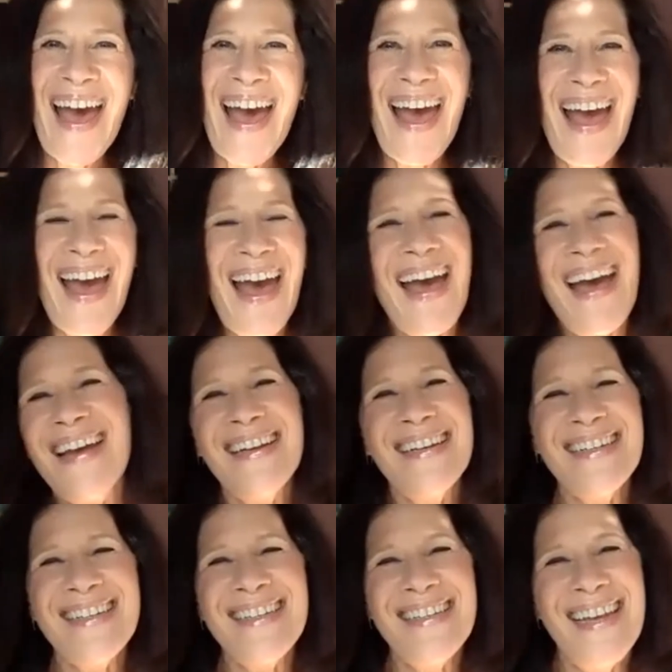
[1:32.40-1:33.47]

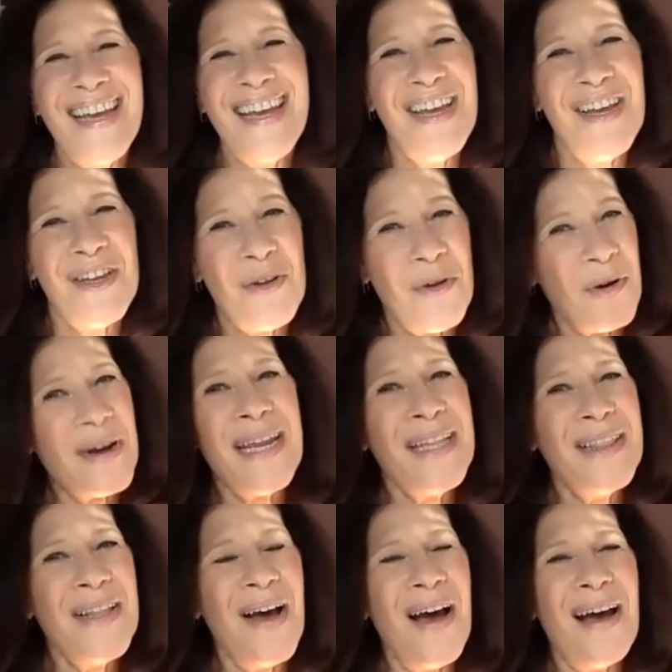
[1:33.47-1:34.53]
And your
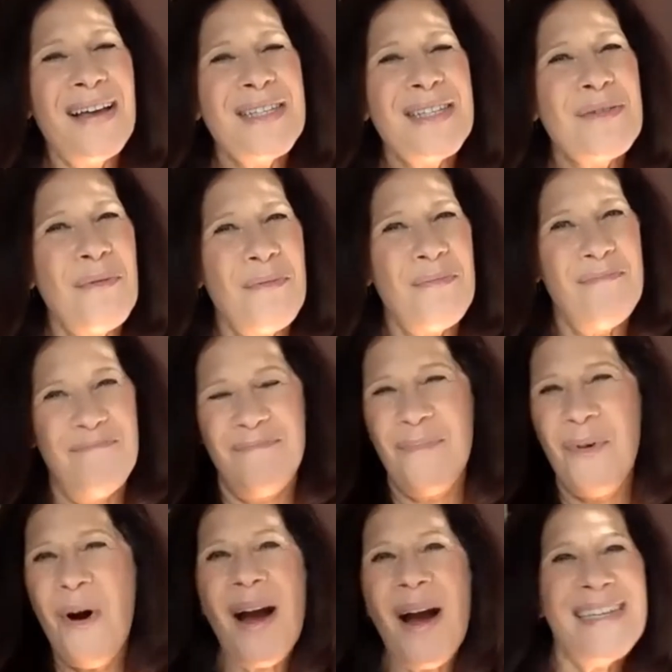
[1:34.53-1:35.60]
in-laws
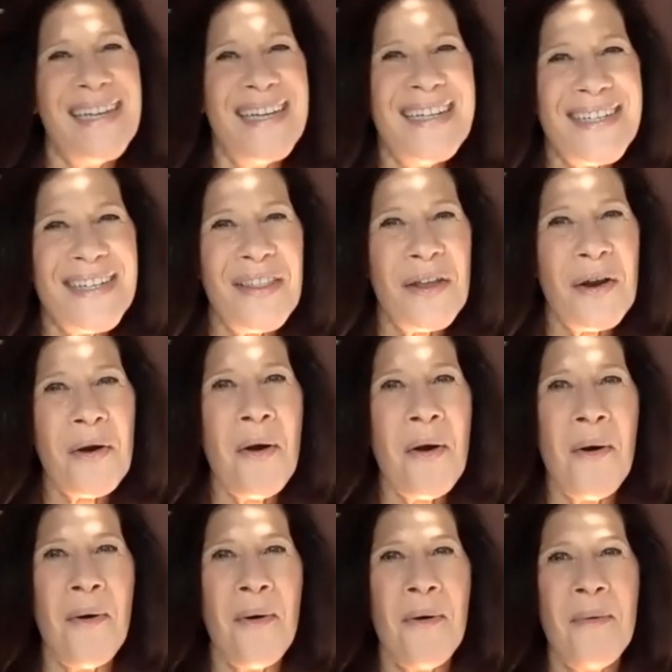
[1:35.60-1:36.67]
walked into their
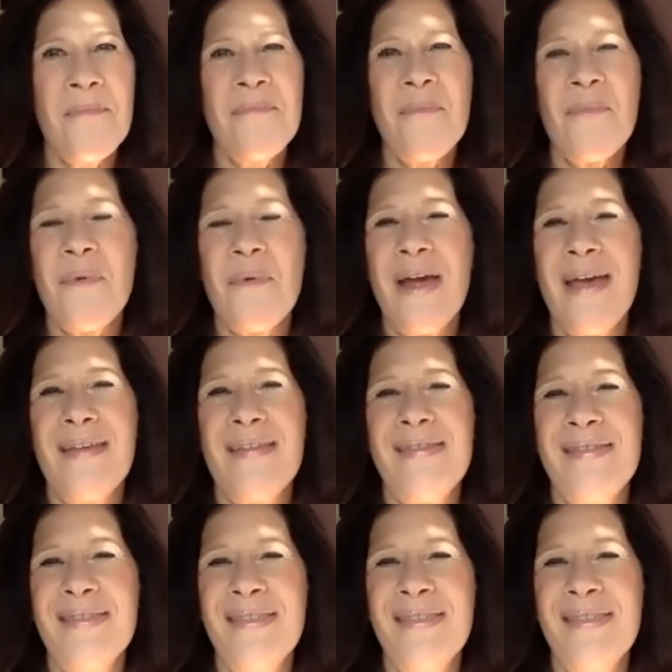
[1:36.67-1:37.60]
home with,